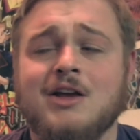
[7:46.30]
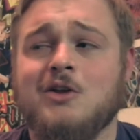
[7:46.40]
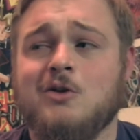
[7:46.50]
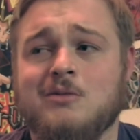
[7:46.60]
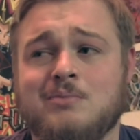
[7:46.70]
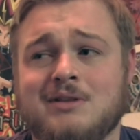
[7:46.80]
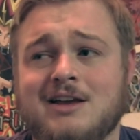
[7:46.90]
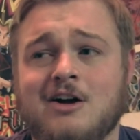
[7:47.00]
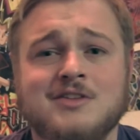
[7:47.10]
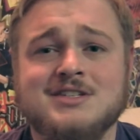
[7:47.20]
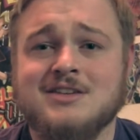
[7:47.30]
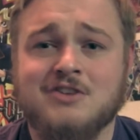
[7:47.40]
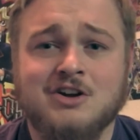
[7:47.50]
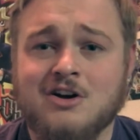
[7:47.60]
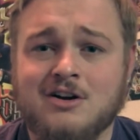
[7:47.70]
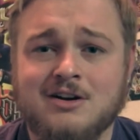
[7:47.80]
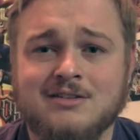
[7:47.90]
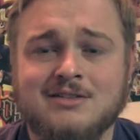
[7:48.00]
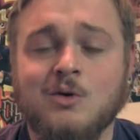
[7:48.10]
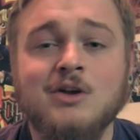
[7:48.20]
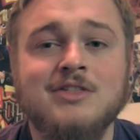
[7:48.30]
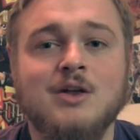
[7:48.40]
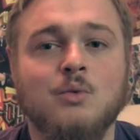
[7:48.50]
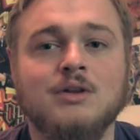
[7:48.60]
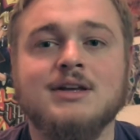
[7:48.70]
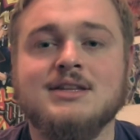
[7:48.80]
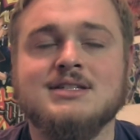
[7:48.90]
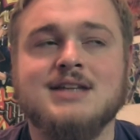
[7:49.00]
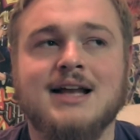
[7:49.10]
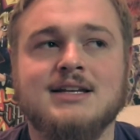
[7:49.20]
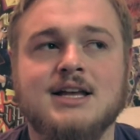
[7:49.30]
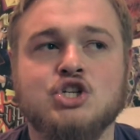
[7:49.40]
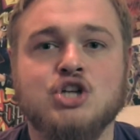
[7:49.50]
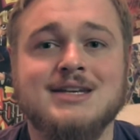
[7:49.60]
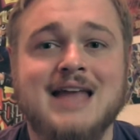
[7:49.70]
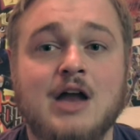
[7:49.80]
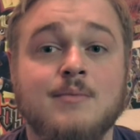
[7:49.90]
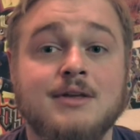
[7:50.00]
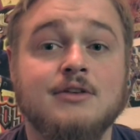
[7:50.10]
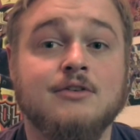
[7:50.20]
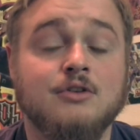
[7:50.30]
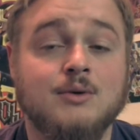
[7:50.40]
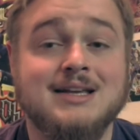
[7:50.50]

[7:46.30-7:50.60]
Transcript: You could play all these different cards. The only thing that really this deck does shut down immediately to